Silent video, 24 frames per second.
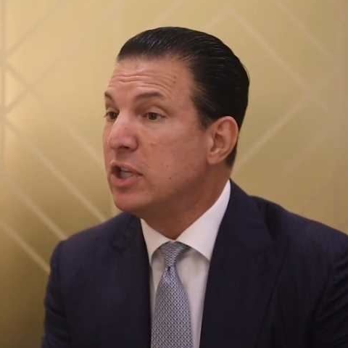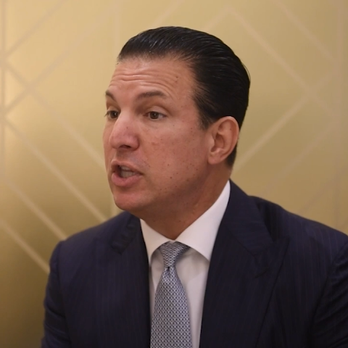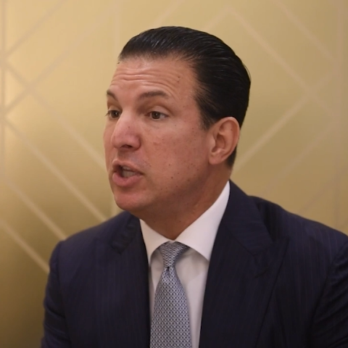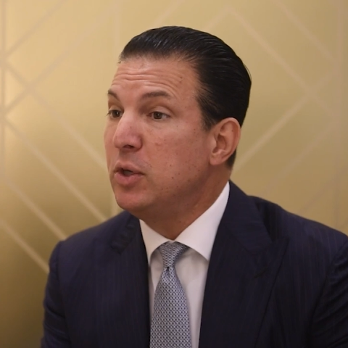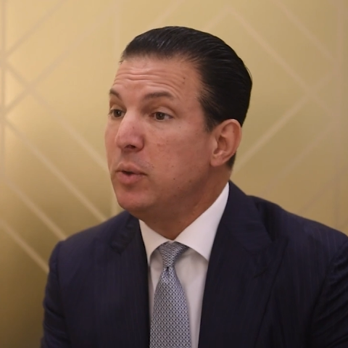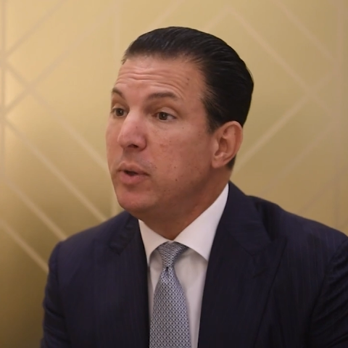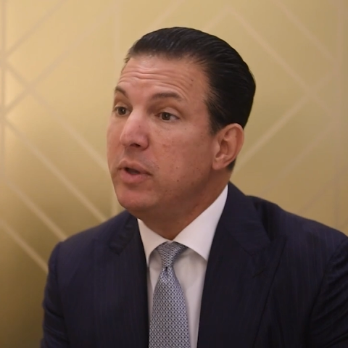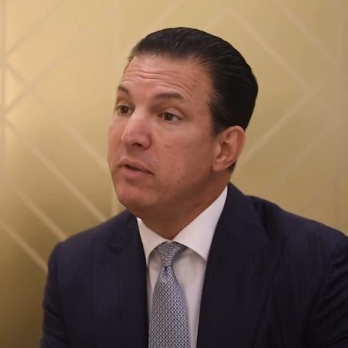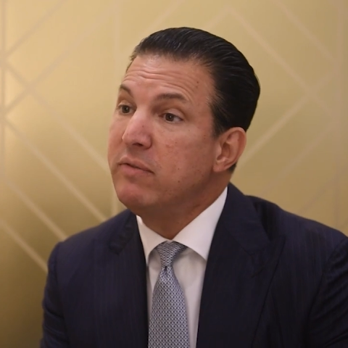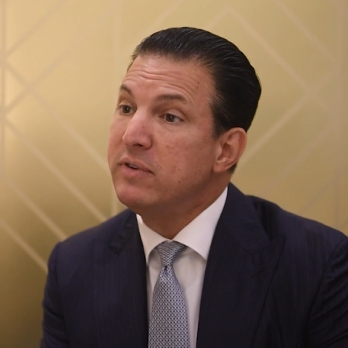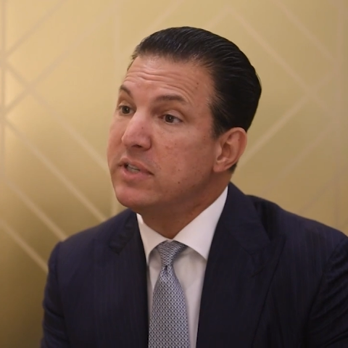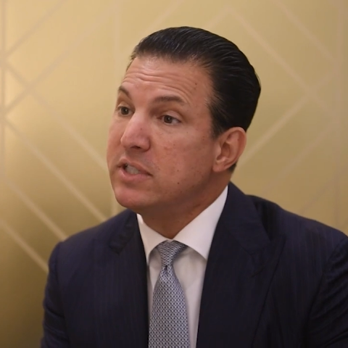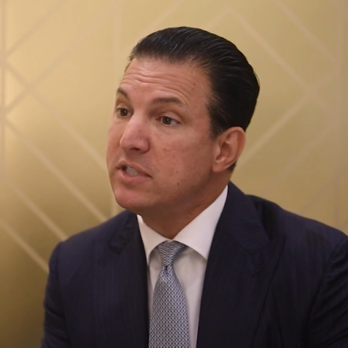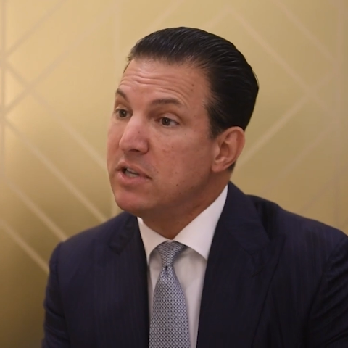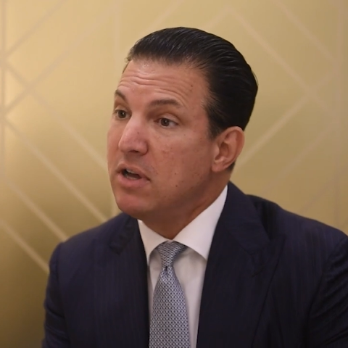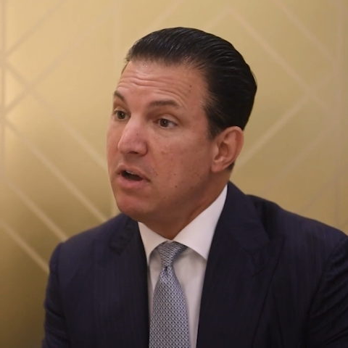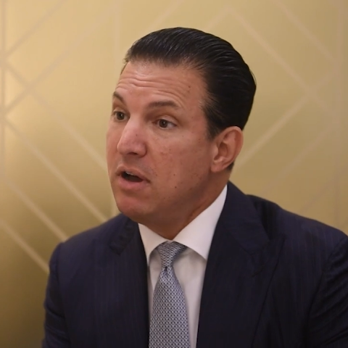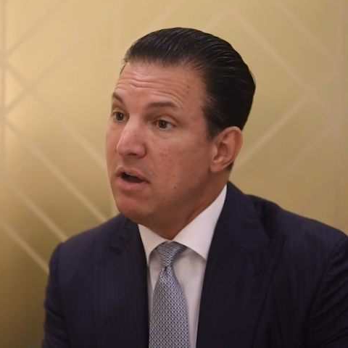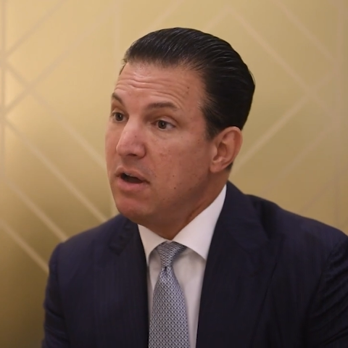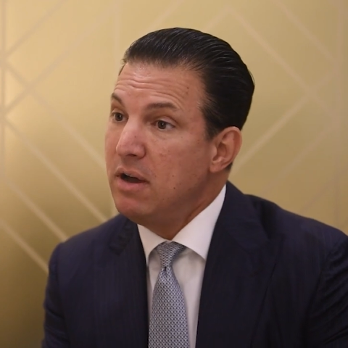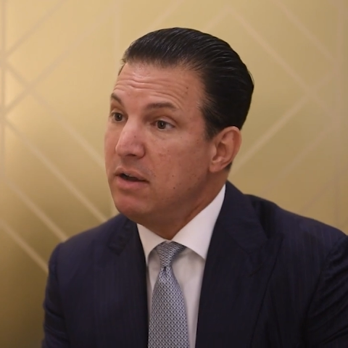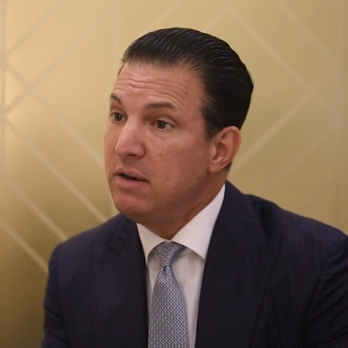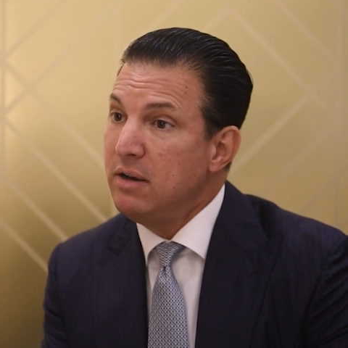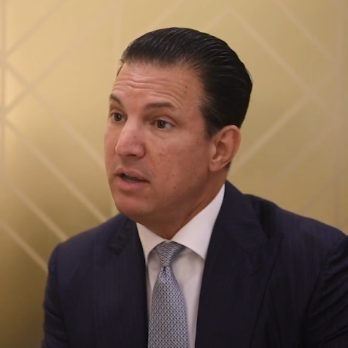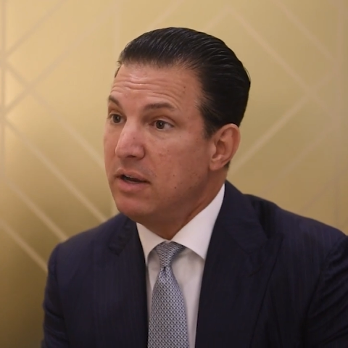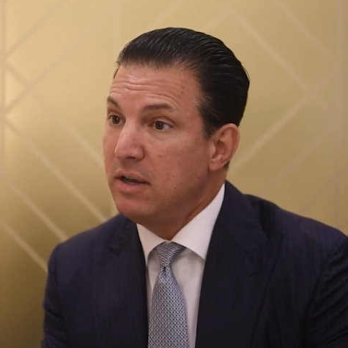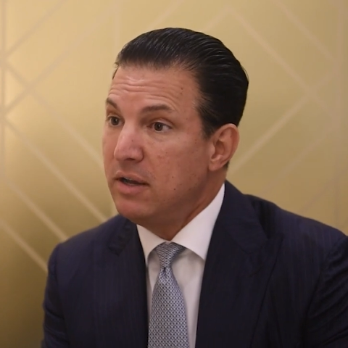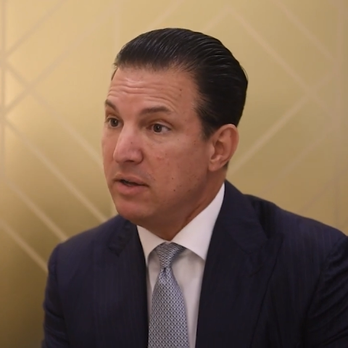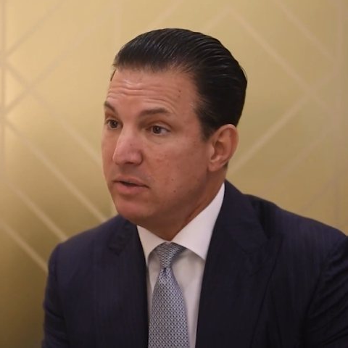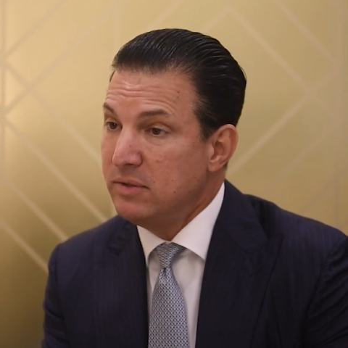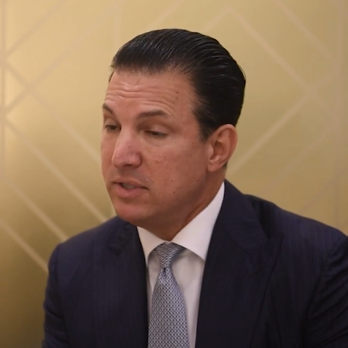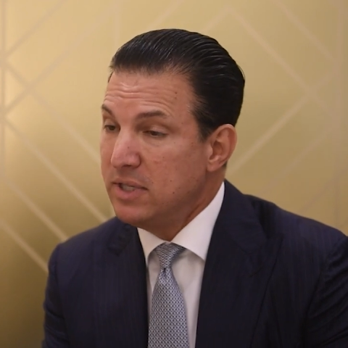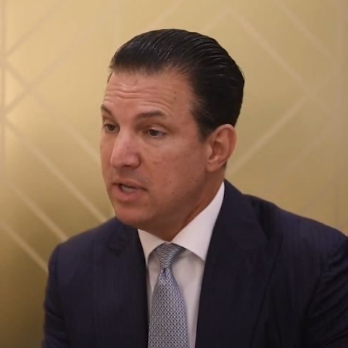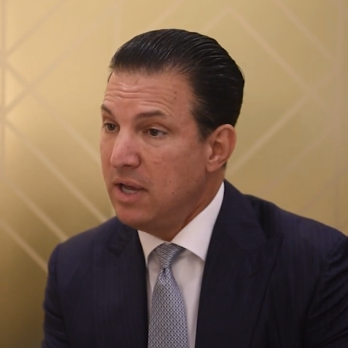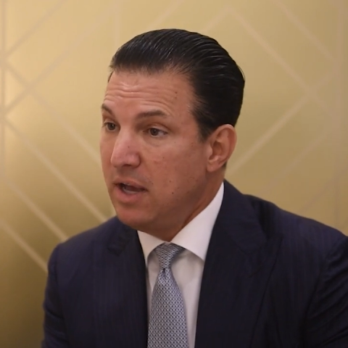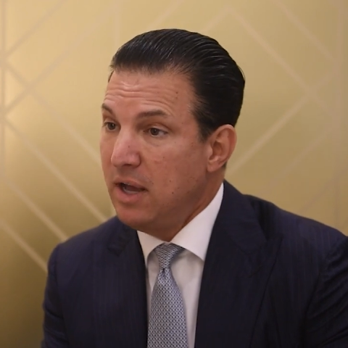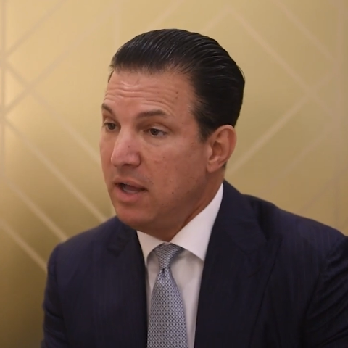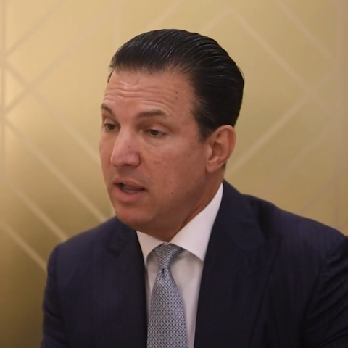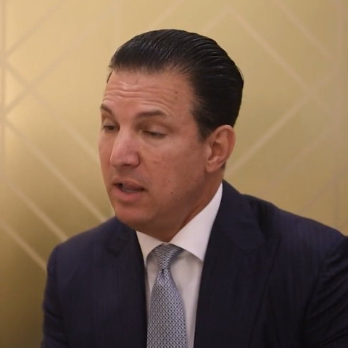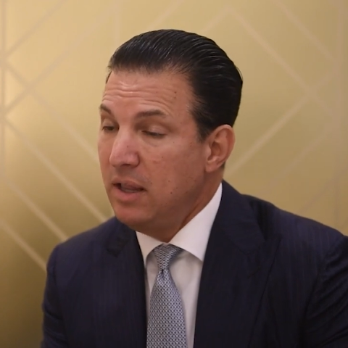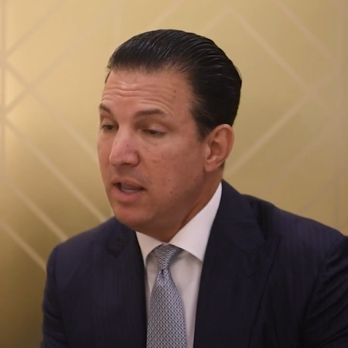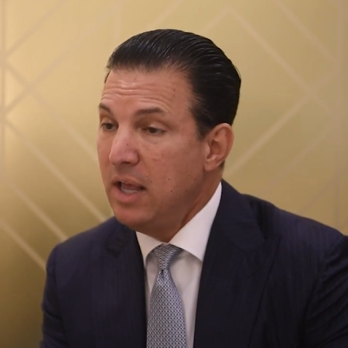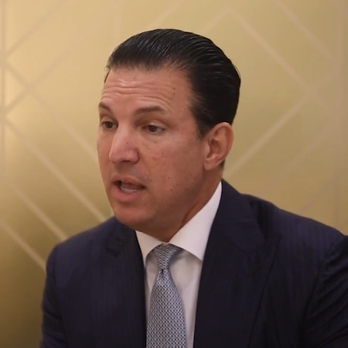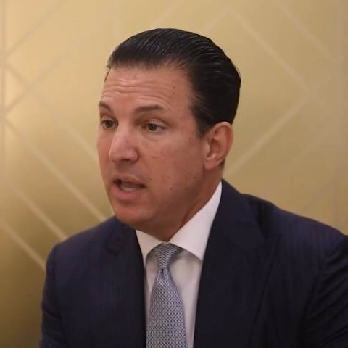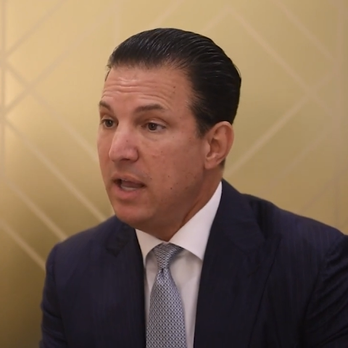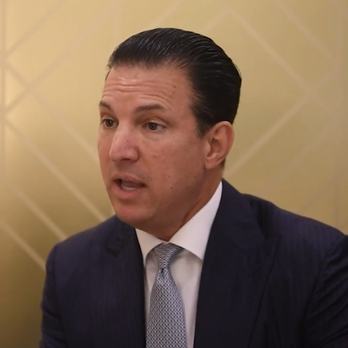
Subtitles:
Louis Vuitton at a hotel